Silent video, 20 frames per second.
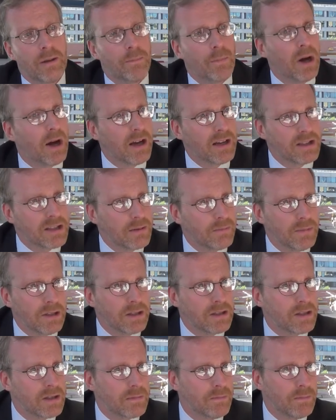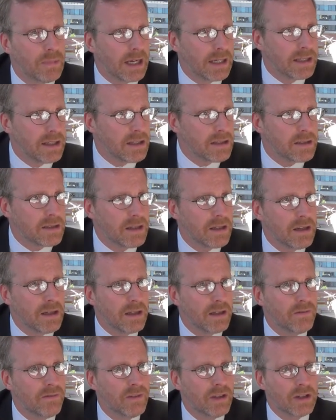the posthumous Magnitsky
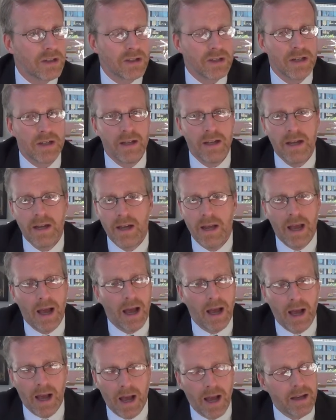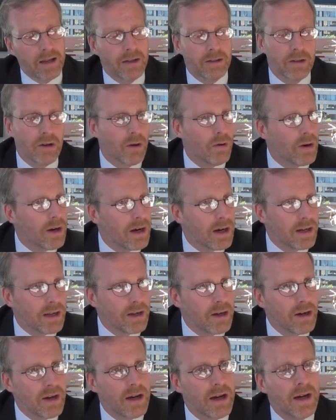conviction, I could go on
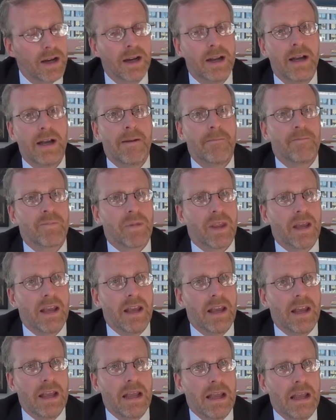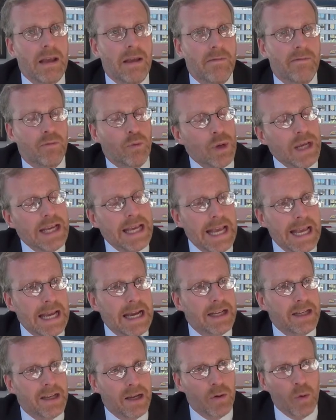and on. If we
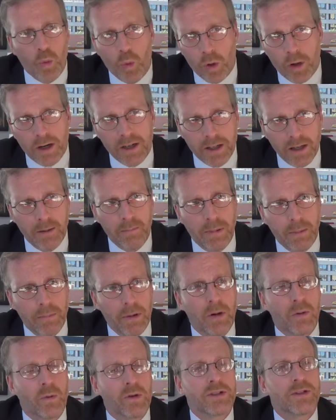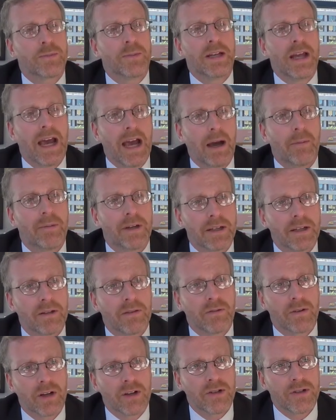can't get worked up about what's been happening
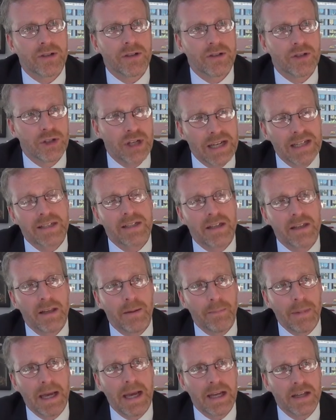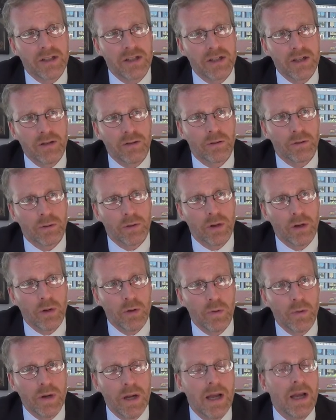in Russia just in the past year
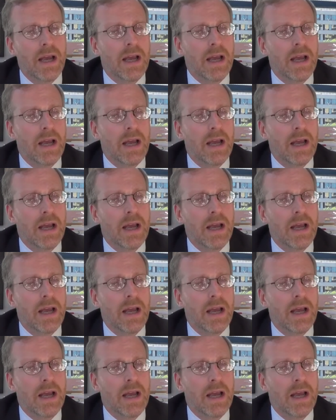alone,